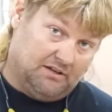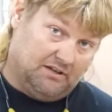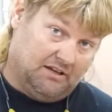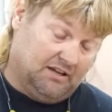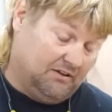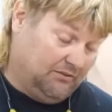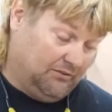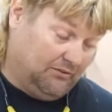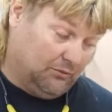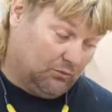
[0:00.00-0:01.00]
And
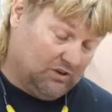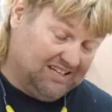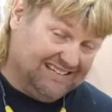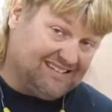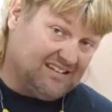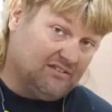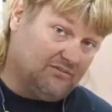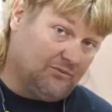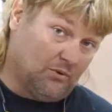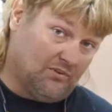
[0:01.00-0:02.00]
the reason
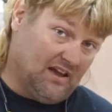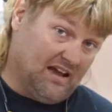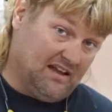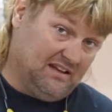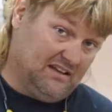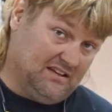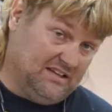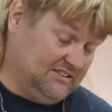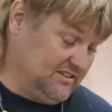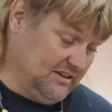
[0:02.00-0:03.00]
for that,
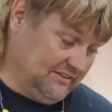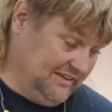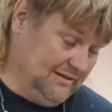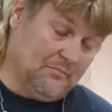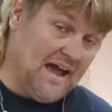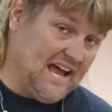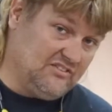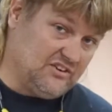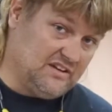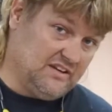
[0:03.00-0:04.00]
it's nothing
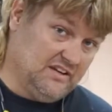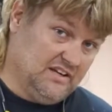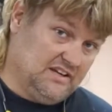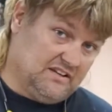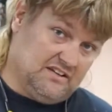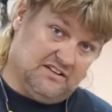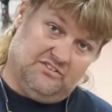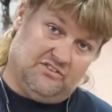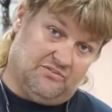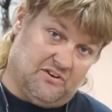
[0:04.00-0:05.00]
magic. It
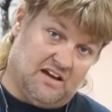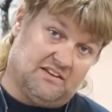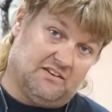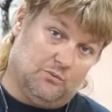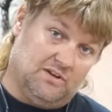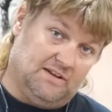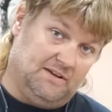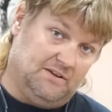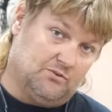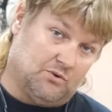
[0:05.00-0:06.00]
is the fact that
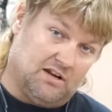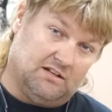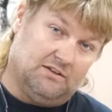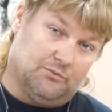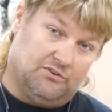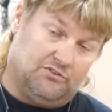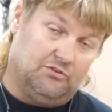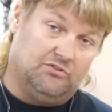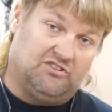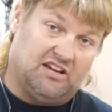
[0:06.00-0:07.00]
we greatly
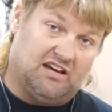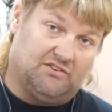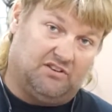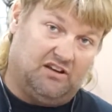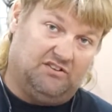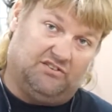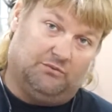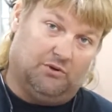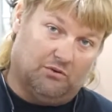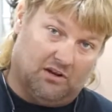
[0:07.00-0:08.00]
reduce
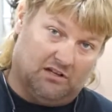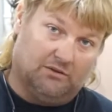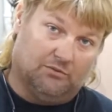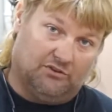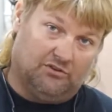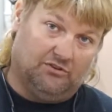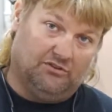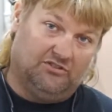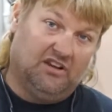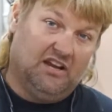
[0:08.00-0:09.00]
cavitation. We greatly
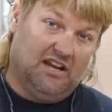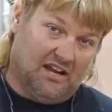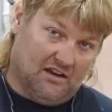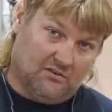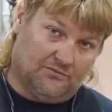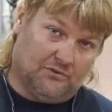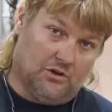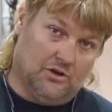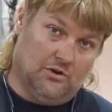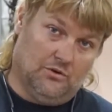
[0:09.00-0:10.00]
reduce
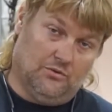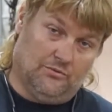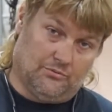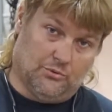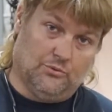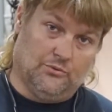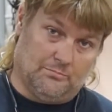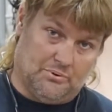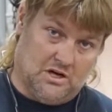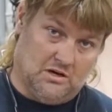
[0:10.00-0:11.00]
airflow through the
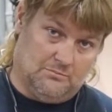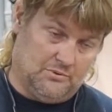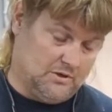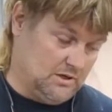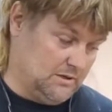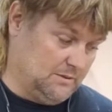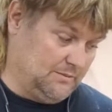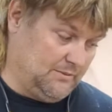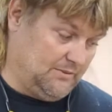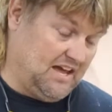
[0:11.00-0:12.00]
pump.
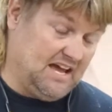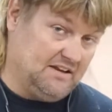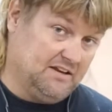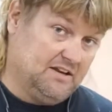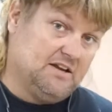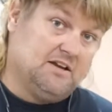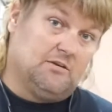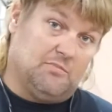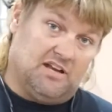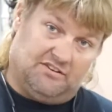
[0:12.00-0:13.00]
That
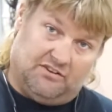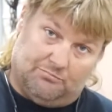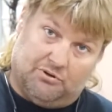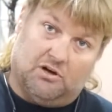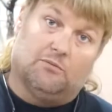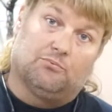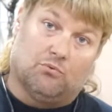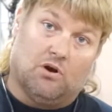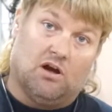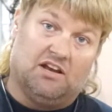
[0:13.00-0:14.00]
makes the pump
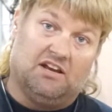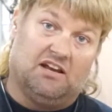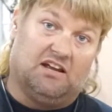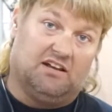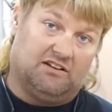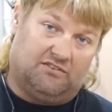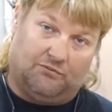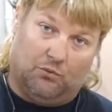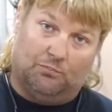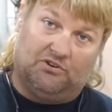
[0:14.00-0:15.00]
run at its
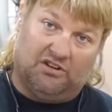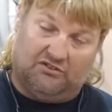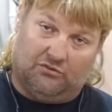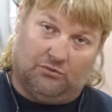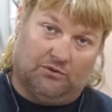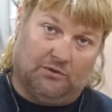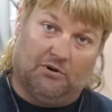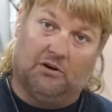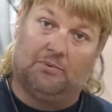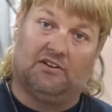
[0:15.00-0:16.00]
full potential. When the
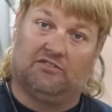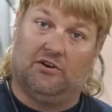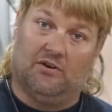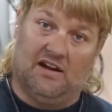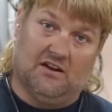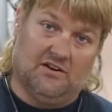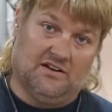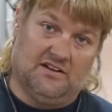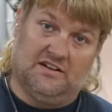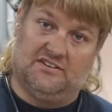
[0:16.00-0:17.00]
pump has no air
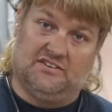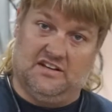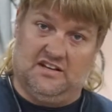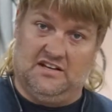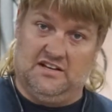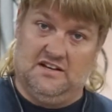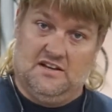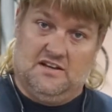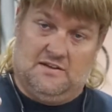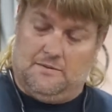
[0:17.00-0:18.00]
in it, it's getting
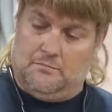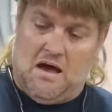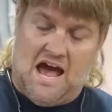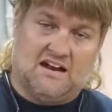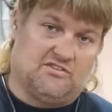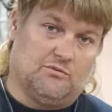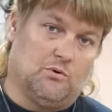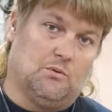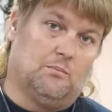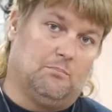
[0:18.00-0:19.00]
the
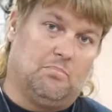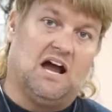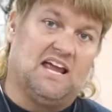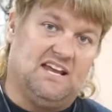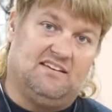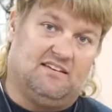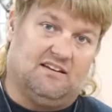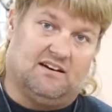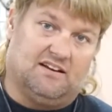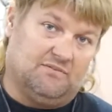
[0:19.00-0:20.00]
maximum bite.
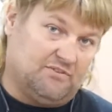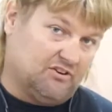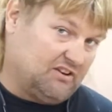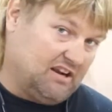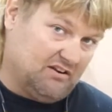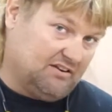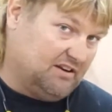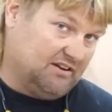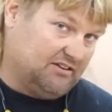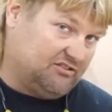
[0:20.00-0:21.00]
If there's air in
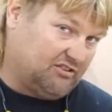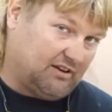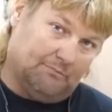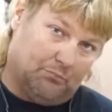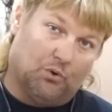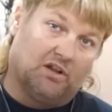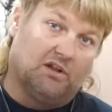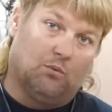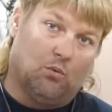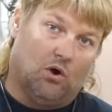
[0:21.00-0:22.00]
there, it's just like
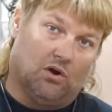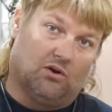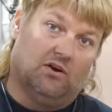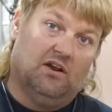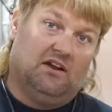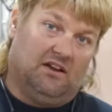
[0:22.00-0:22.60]
boiling water.